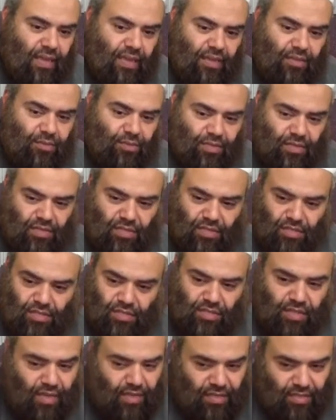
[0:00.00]
it wasn't
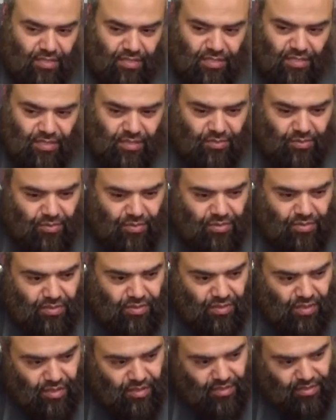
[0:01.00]
just knowledge, it
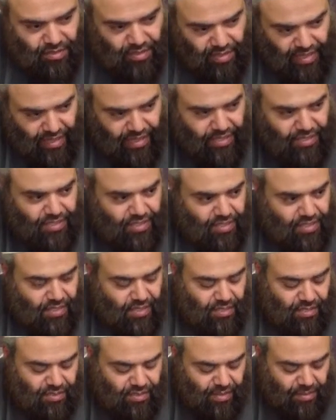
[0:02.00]
was knowledge and
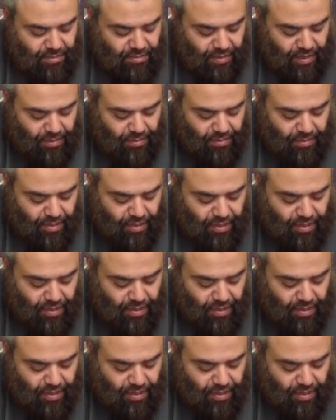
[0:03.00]
actions at the same time.